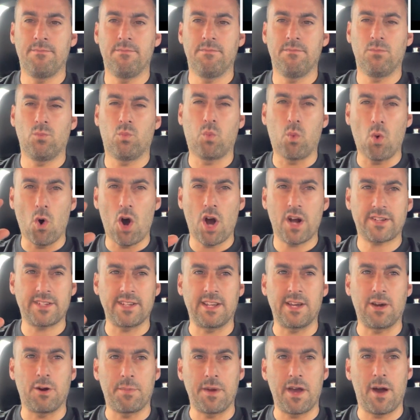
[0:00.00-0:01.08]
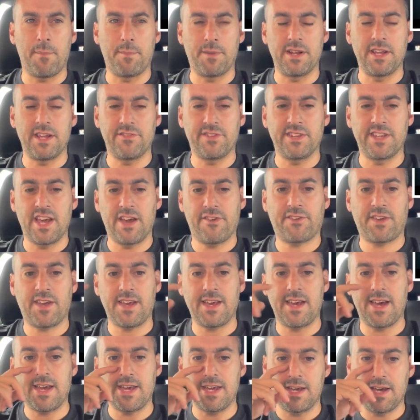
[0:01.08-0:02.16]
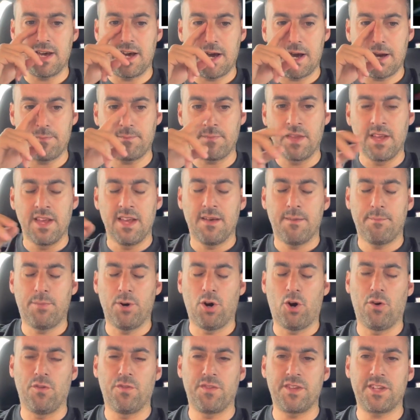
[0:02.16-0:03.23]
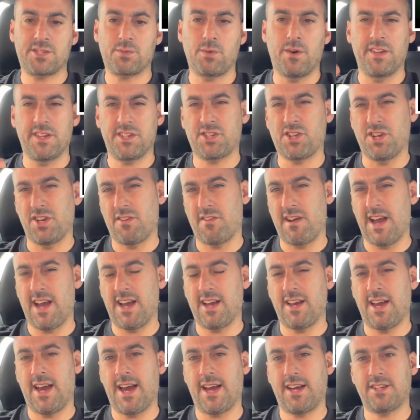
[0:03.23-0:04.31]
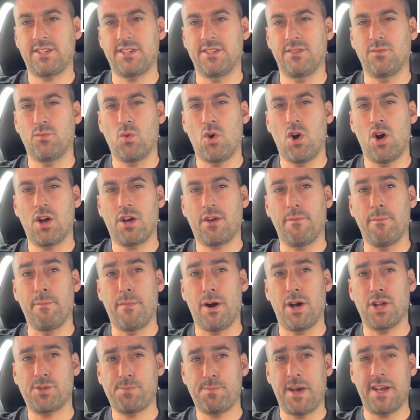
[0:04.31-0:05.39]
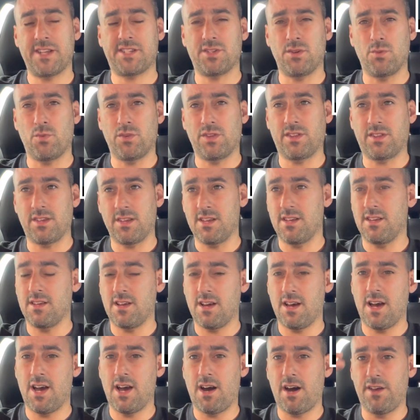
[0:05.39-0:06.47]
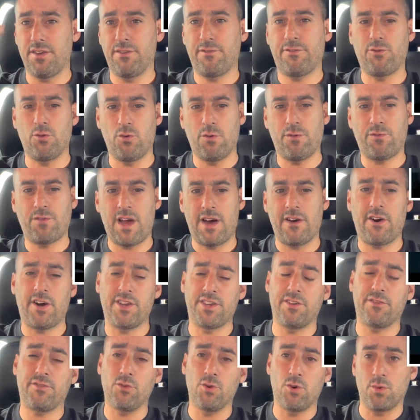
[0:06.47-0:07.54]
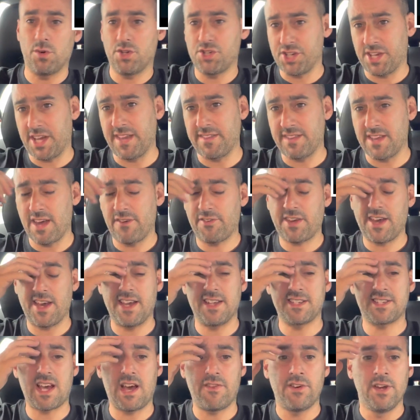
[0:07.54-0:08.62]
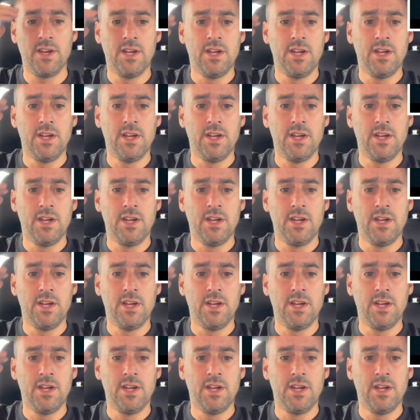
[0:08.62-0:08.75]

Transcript: worked a little bit, I believe, in the FK8, but on this one it's going to act and work much better with the underfloor, flat underfloor, which again the FK8s have.